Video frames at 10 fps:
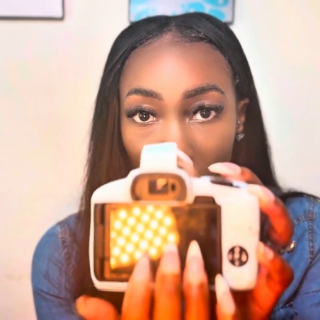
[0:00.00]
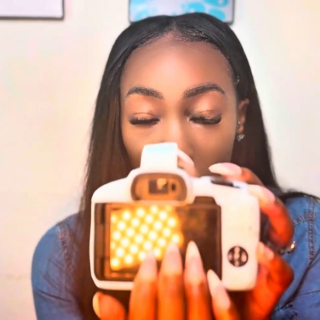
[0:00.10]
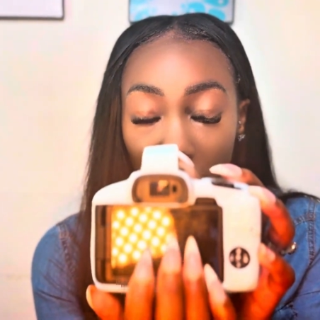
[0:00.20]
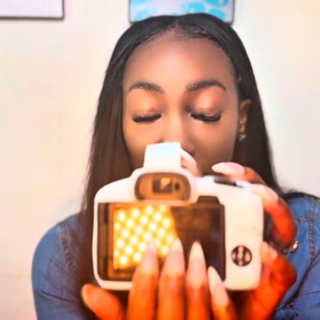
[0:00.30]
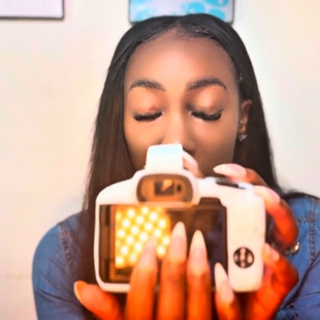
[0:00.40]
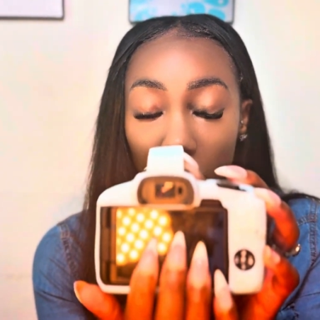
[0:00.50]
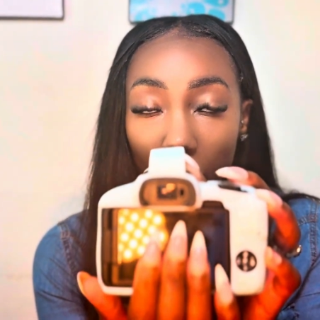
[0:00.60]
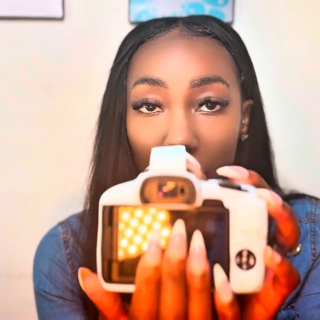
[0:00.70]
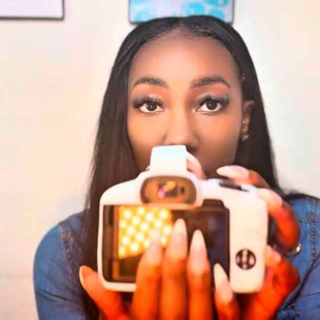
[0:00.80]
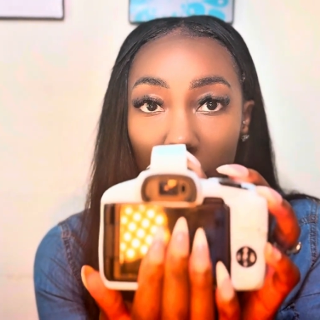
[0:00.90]
lens
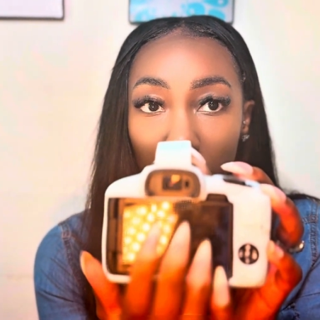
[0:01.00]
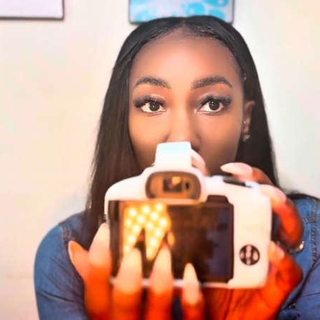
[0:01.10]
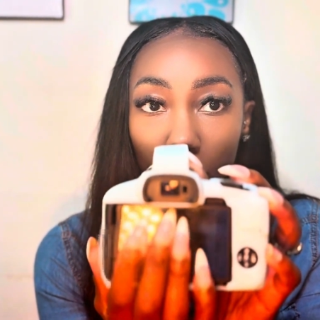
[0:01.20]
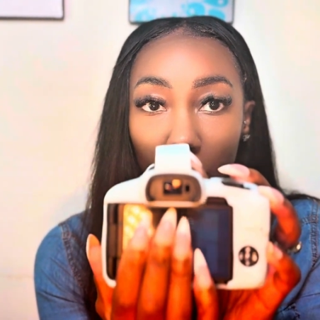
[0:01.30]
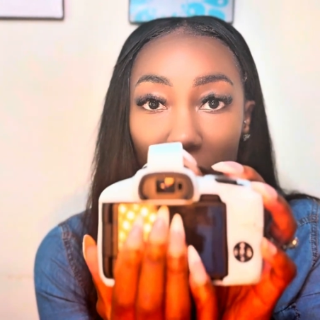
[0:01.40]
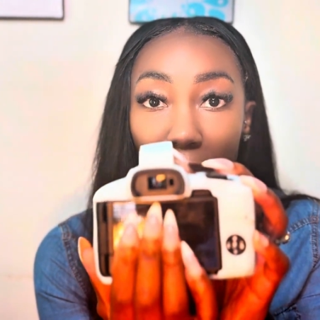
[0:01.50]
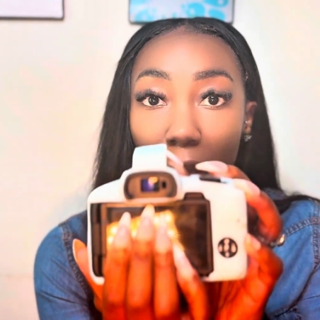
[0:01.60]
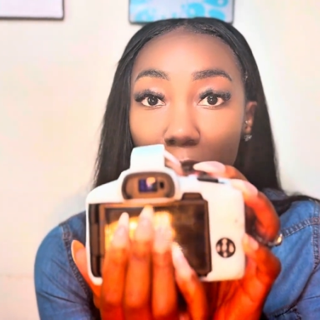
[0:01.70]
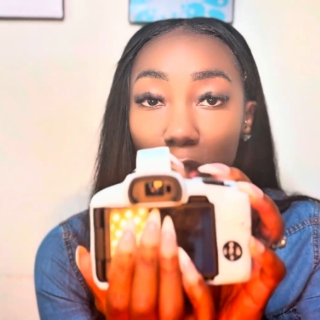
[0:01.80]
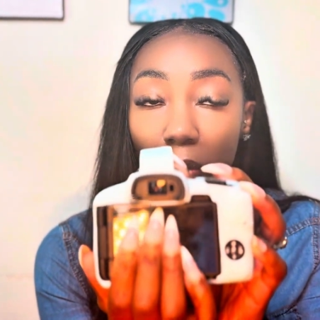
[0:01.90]
right here, this
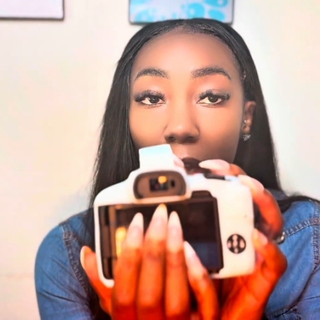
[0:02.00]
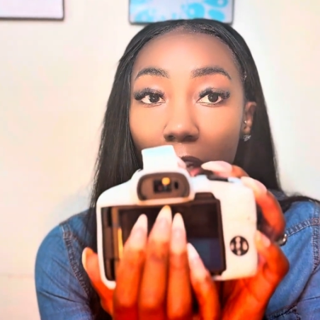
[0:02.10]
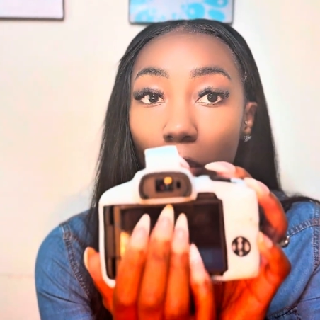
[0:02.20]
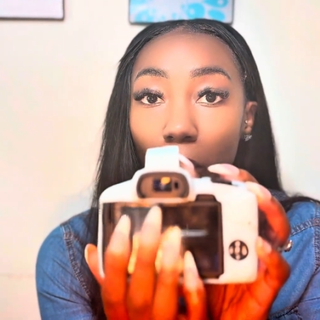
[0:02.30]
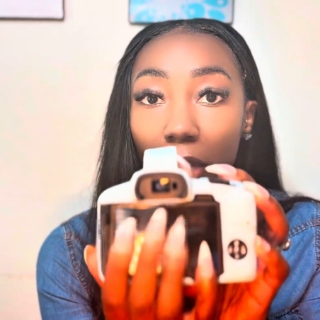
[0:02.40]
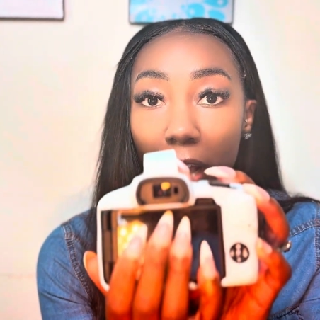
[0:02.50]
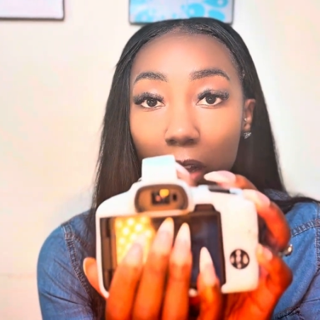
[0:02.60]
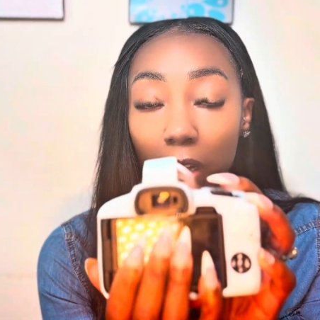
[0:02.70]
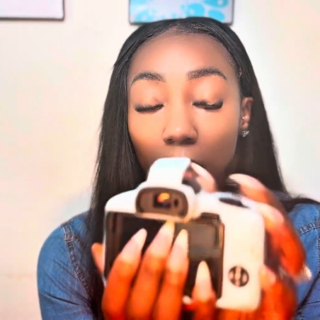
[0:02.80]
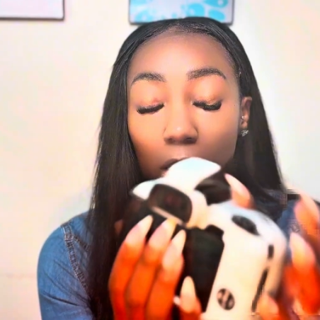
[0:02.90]
monitor right here will not
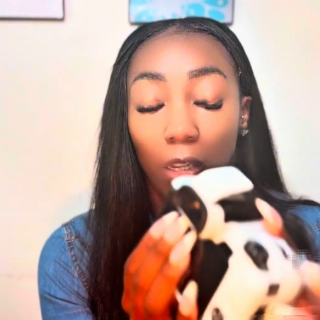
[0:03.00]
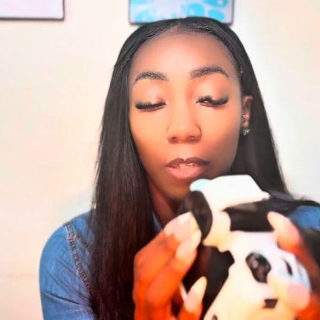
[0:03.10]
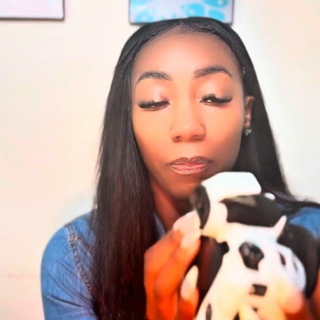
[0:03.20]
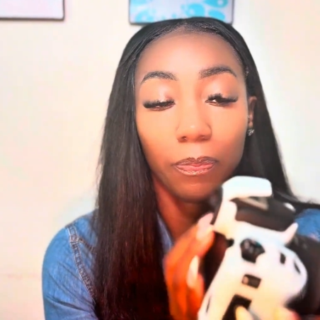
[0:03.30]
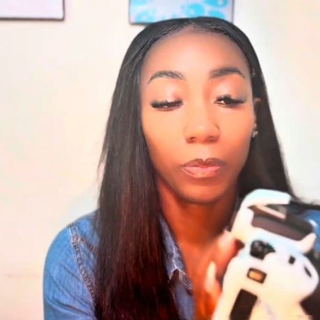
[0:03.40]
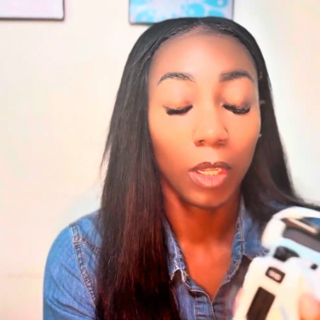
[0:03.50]
cut on.